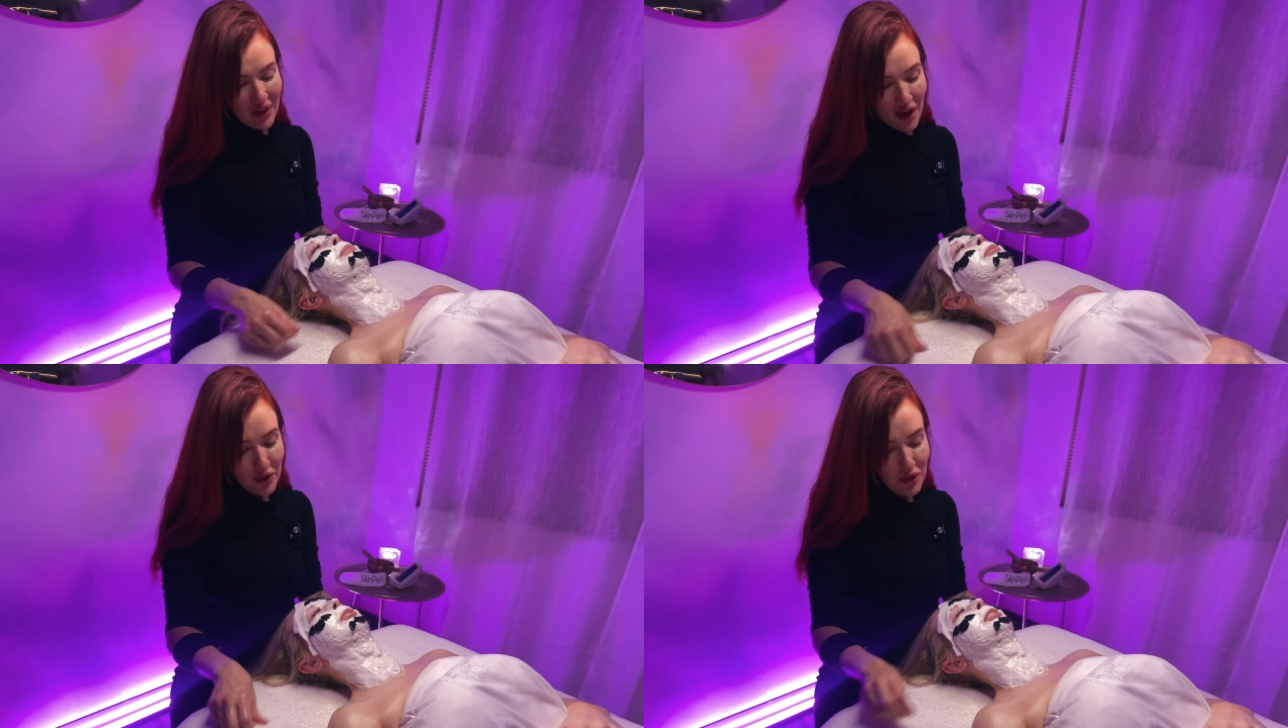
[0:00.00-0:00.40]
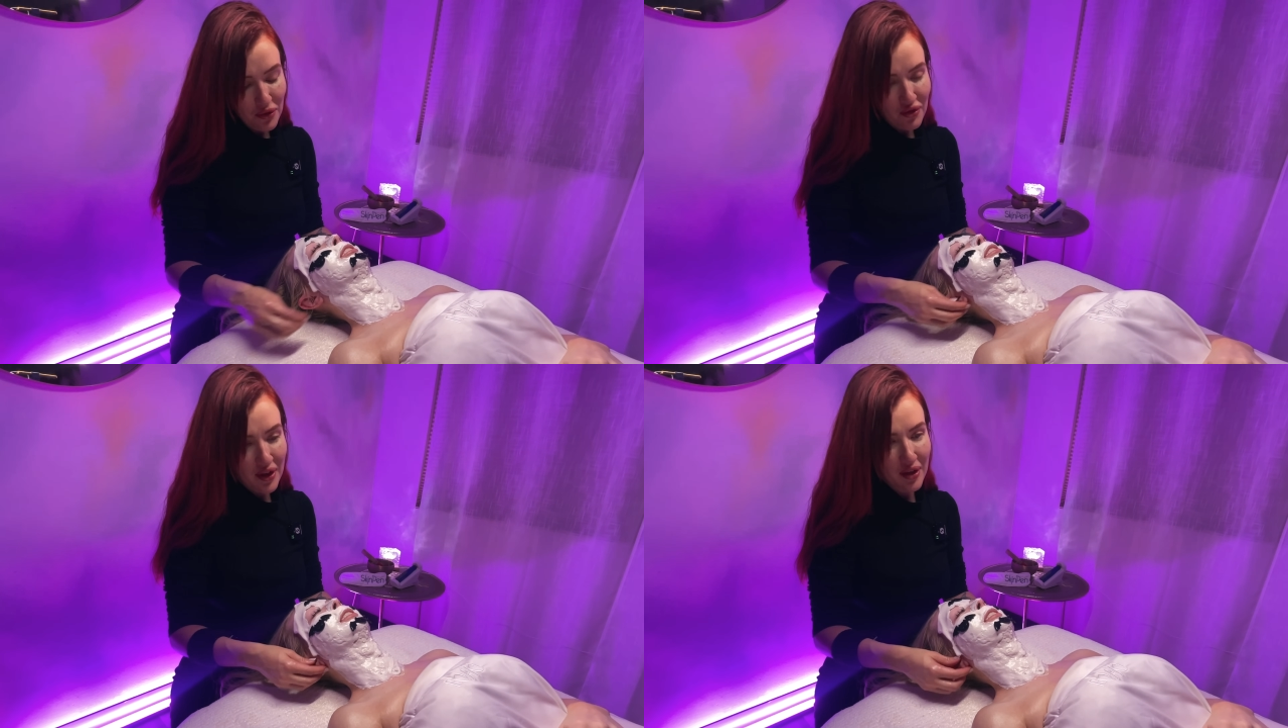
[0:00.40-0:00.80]
How do
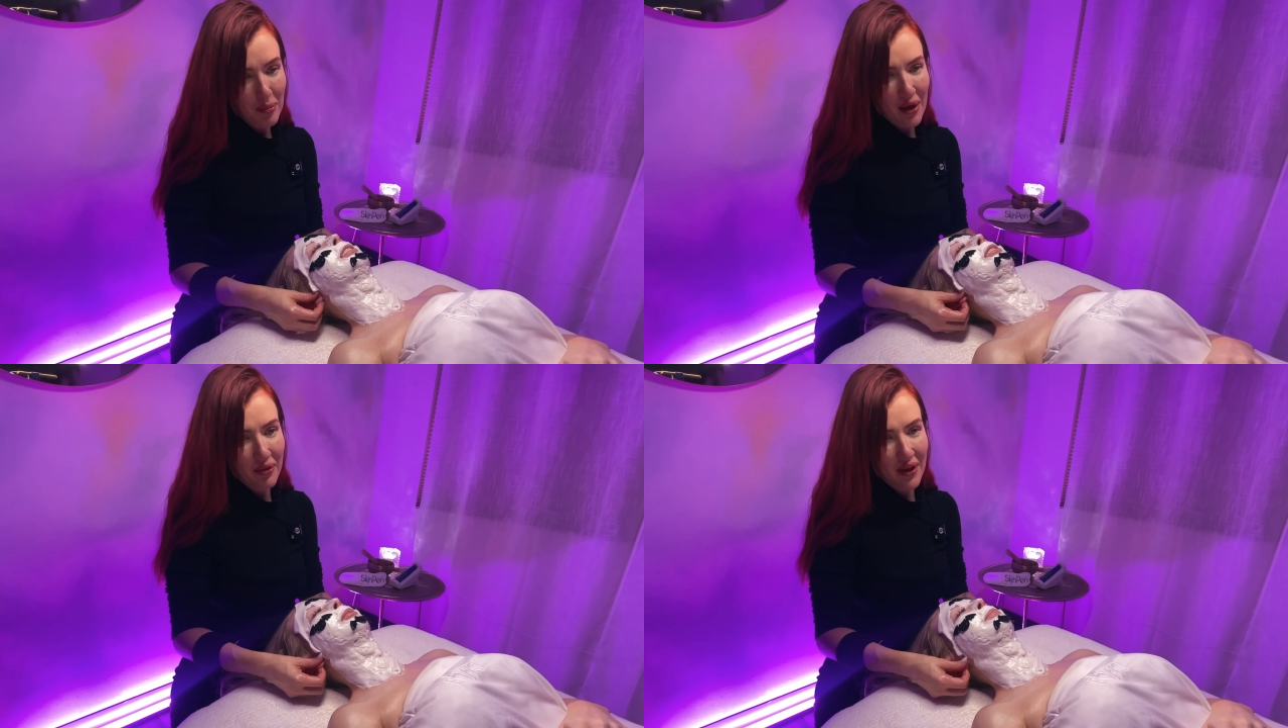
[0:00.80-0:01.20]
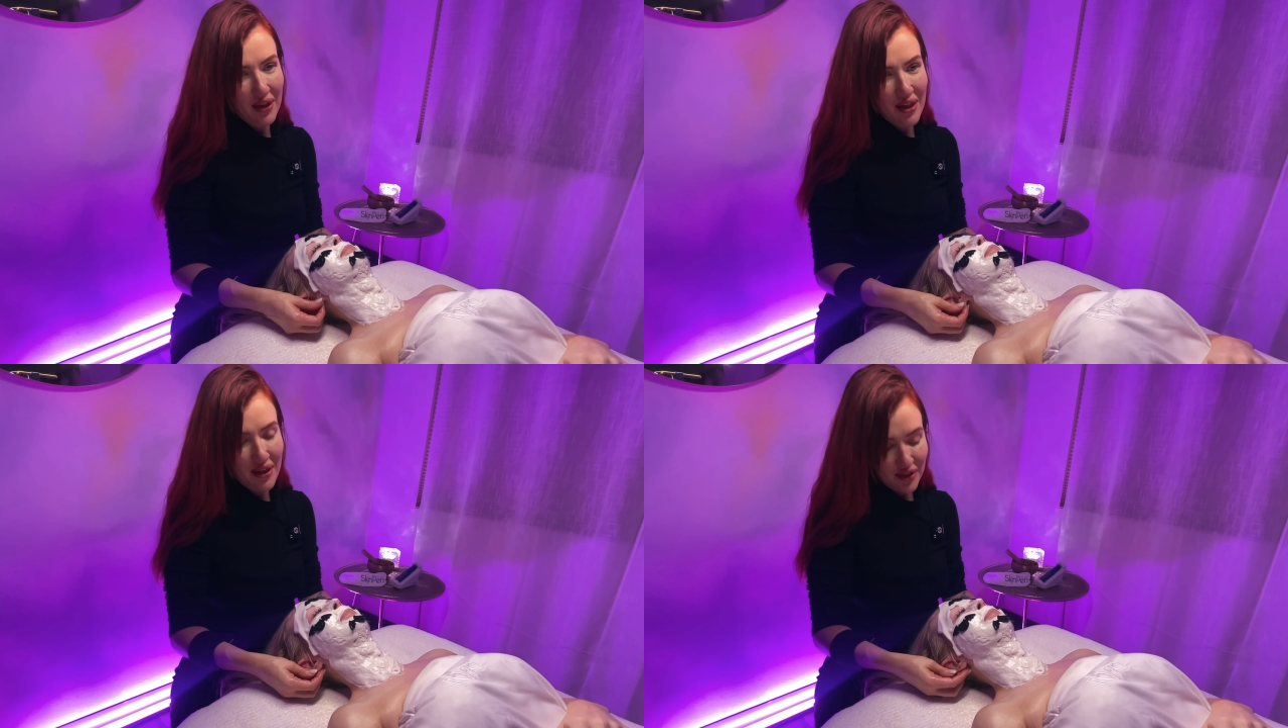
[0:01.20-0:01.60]
you feel about
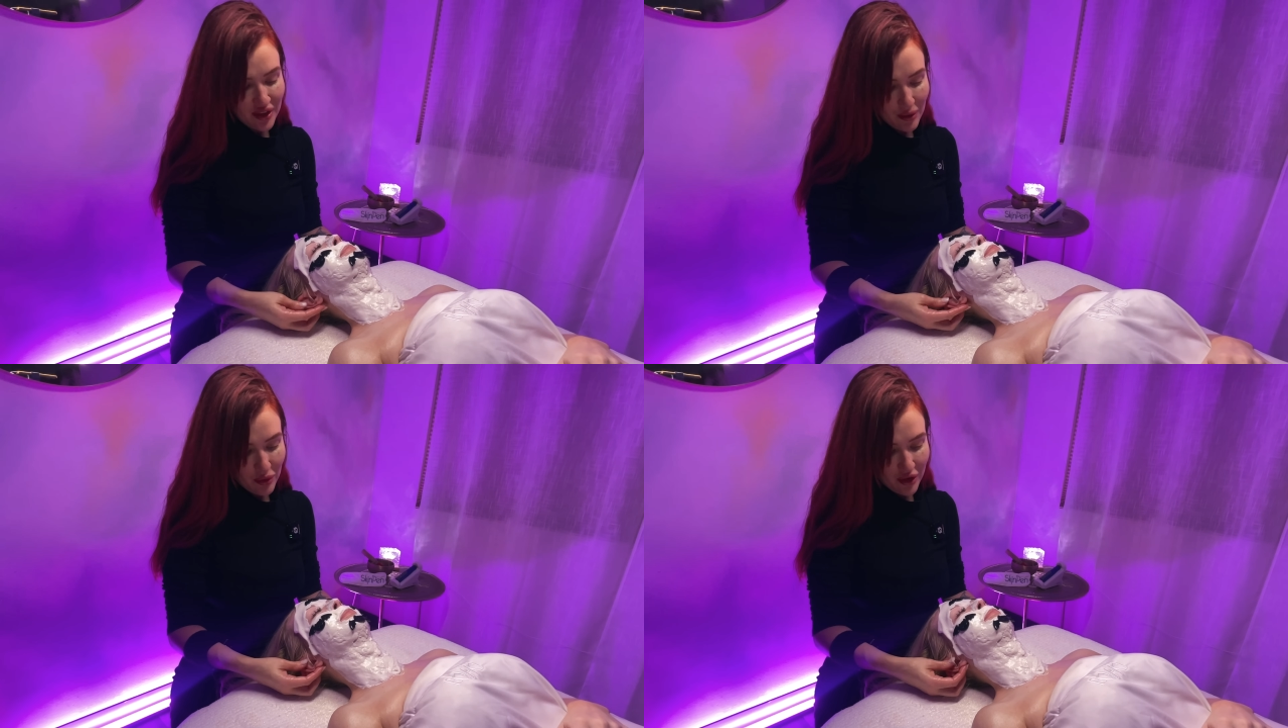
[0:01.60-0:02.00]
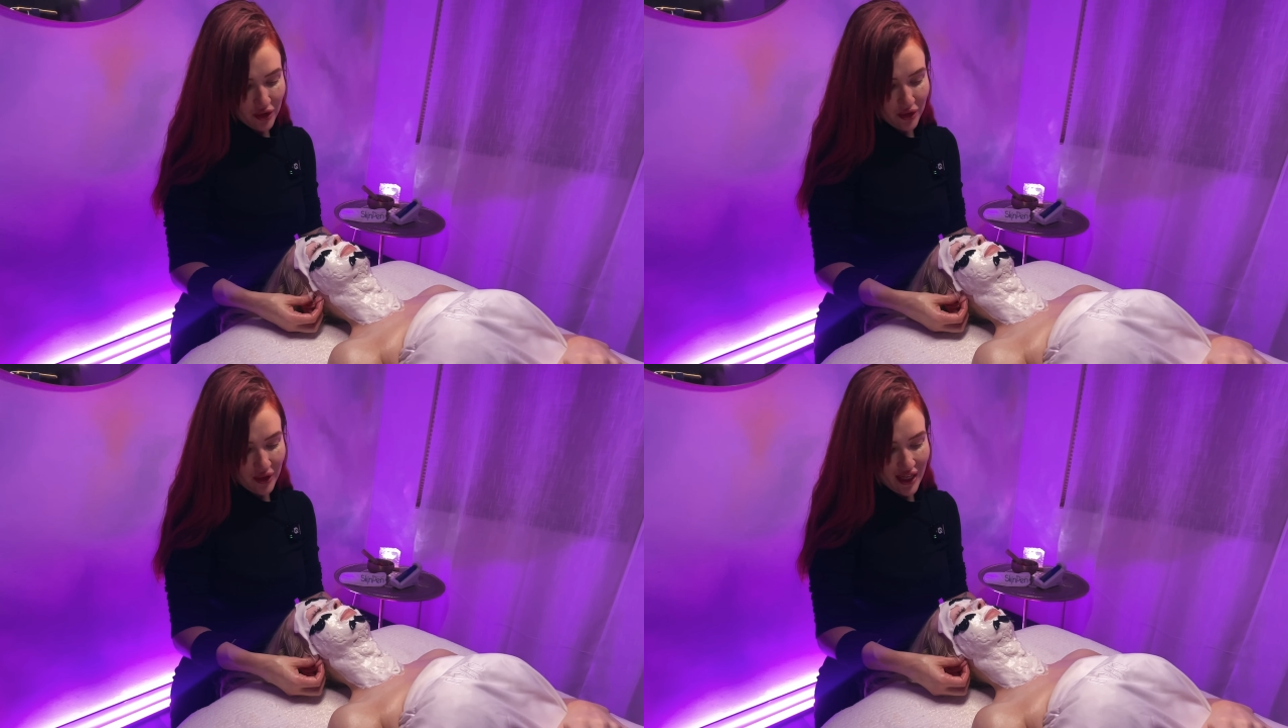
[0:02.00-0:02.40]
that? He ended up with
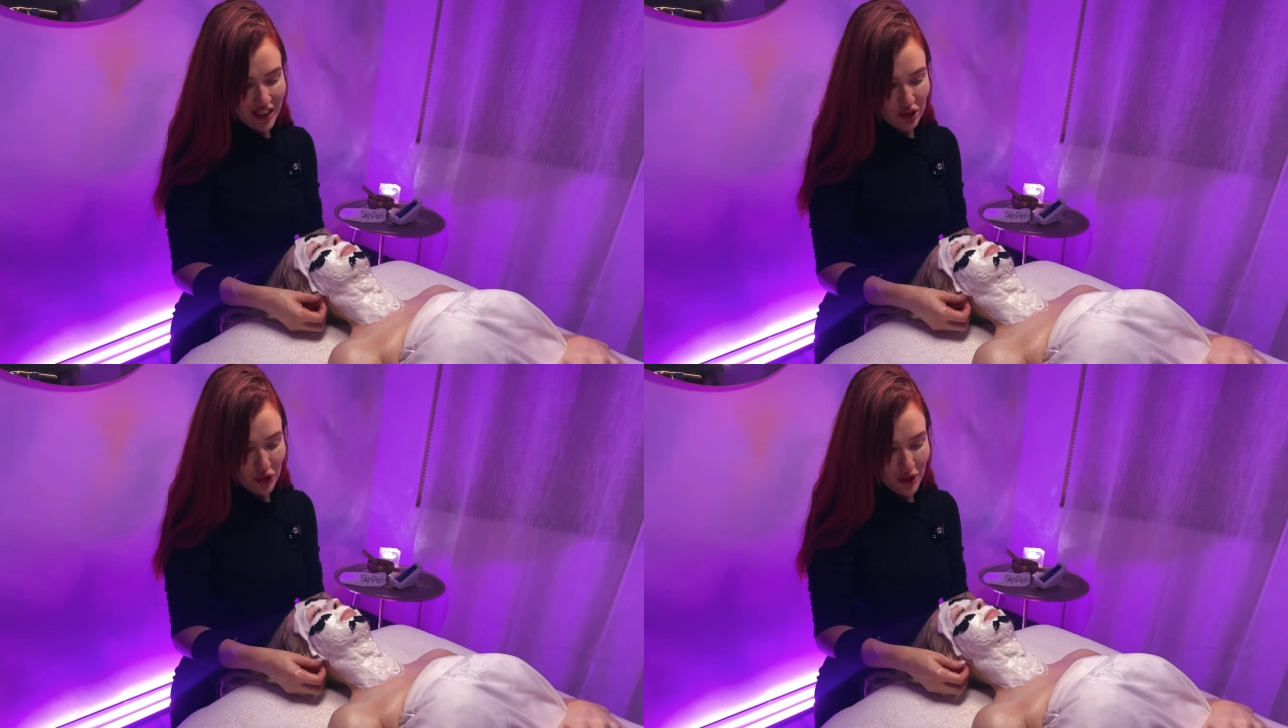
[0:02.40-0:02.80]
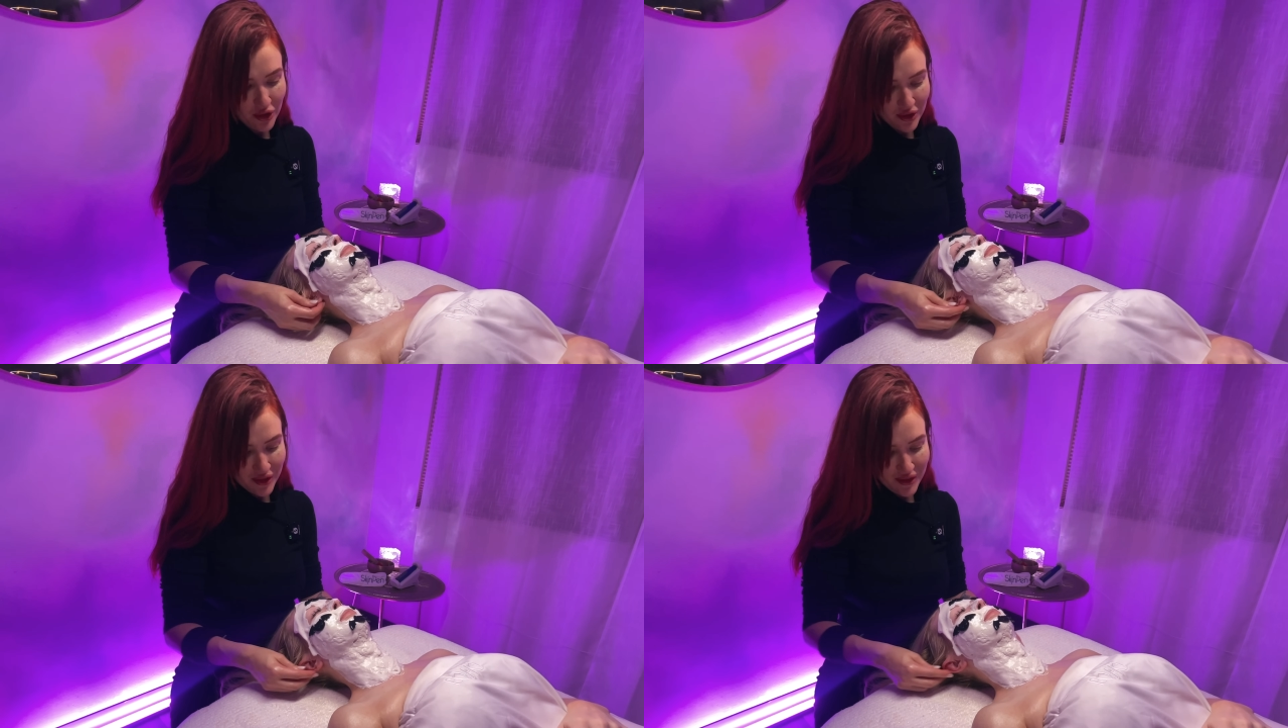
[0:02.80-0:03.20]
her, like,
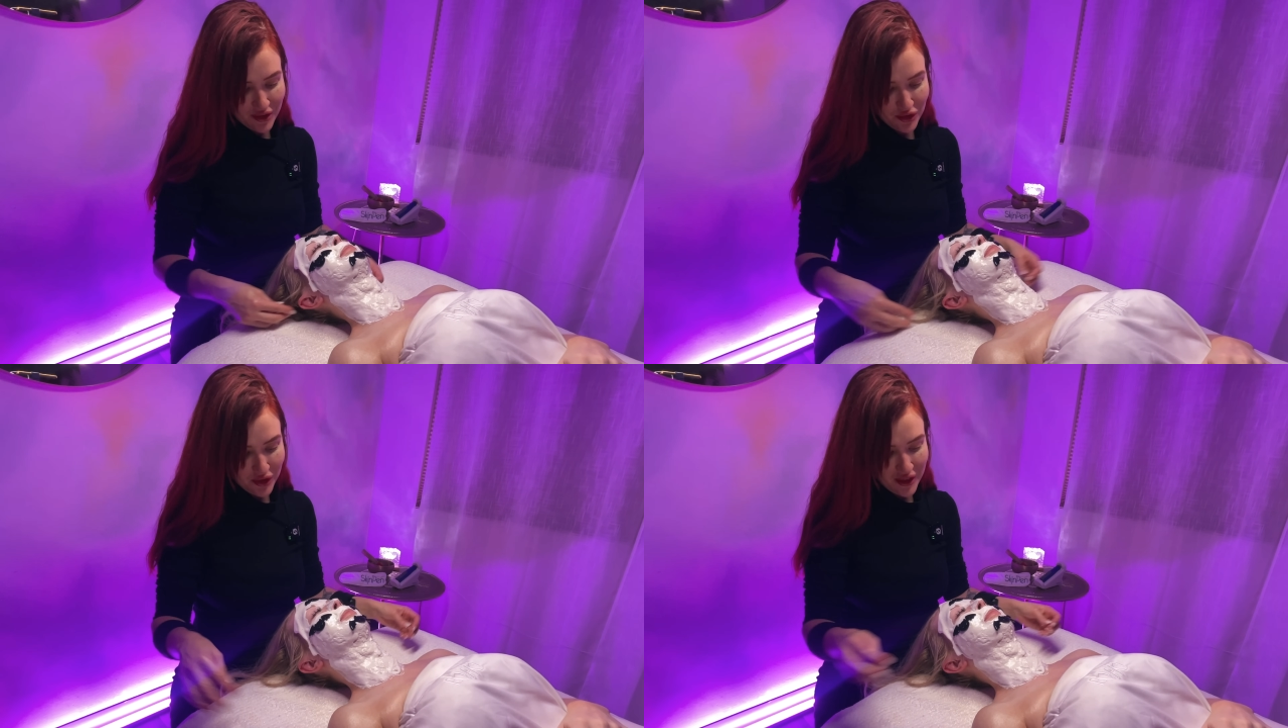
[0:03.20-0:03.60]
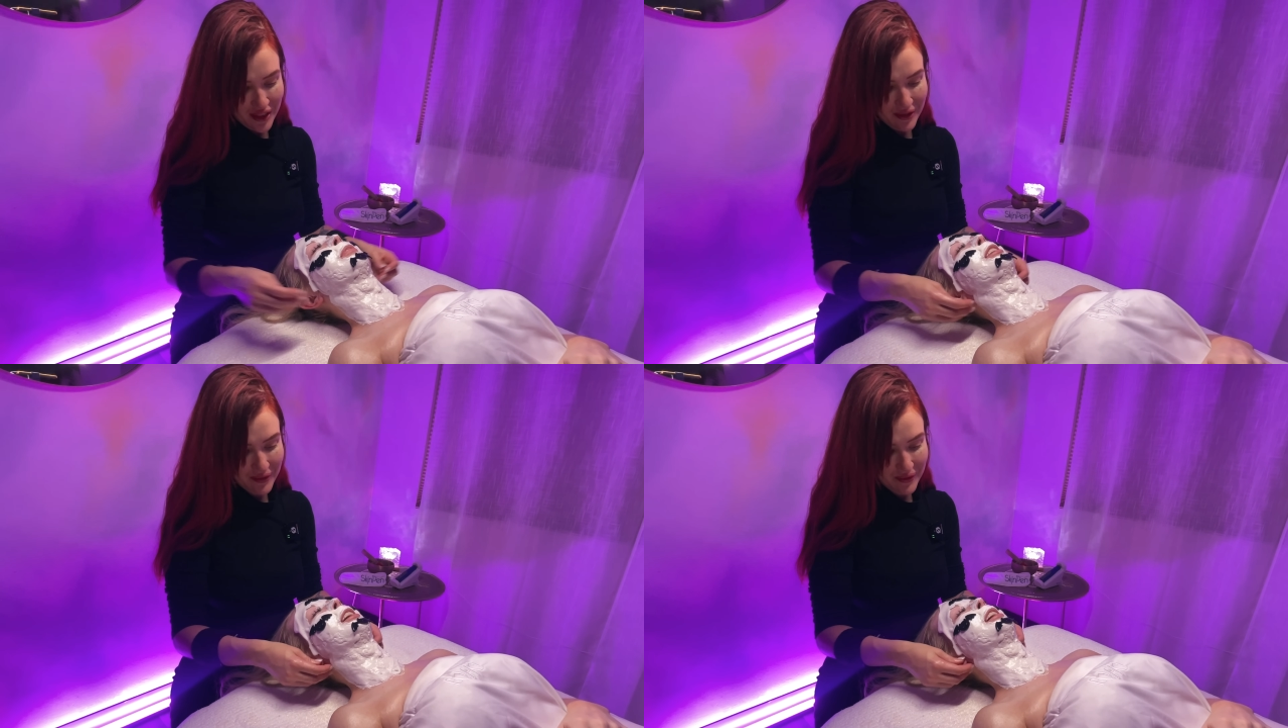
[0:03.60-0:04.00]
daughter, essentially.